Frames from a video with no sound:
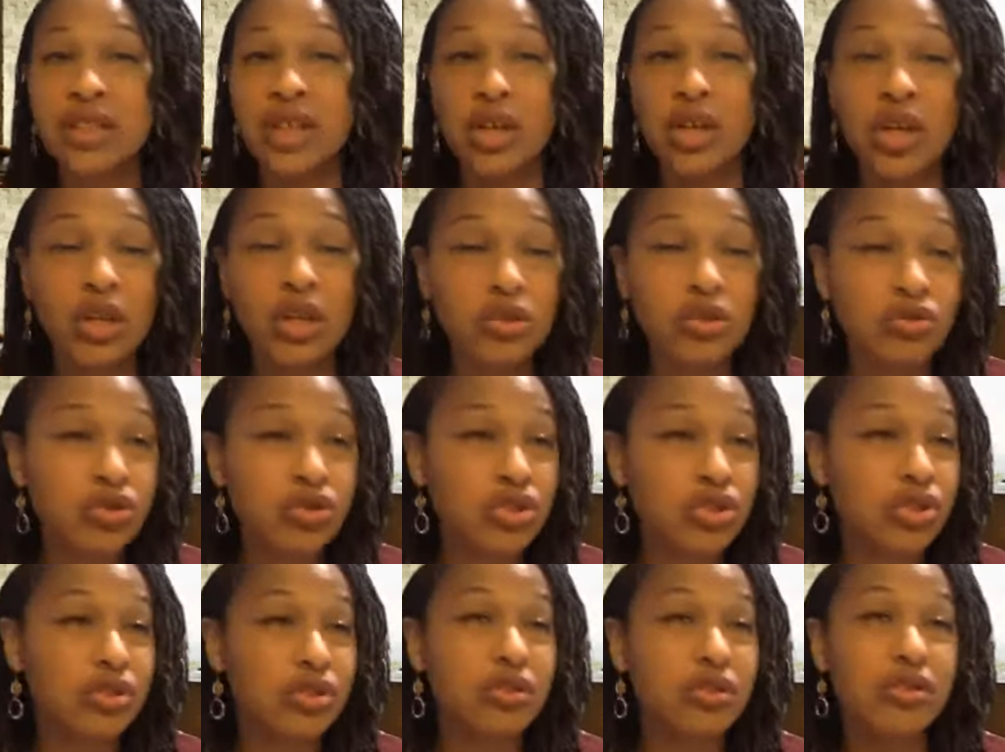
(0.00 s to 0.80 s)
the
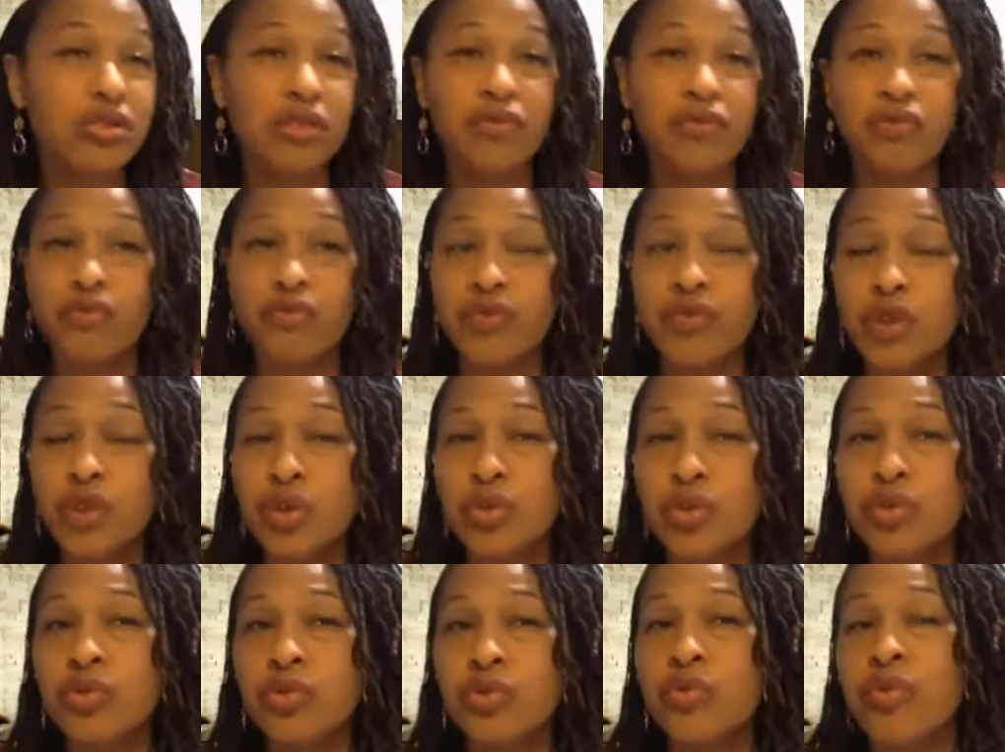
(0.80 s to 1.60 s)
culture, the
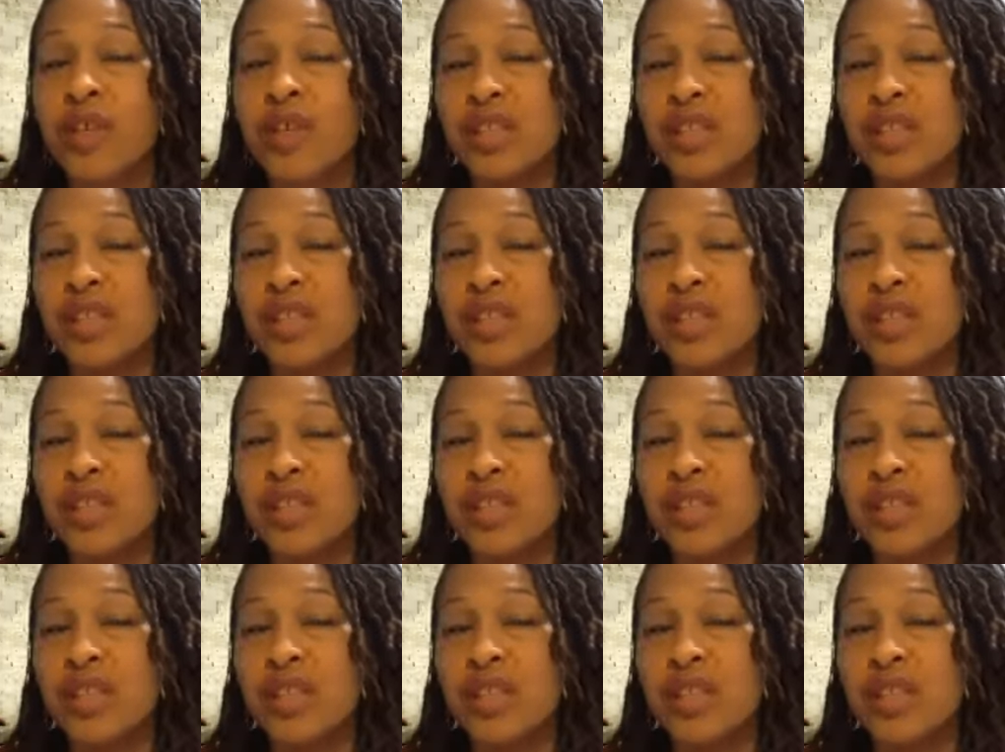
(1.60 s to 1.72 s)
food,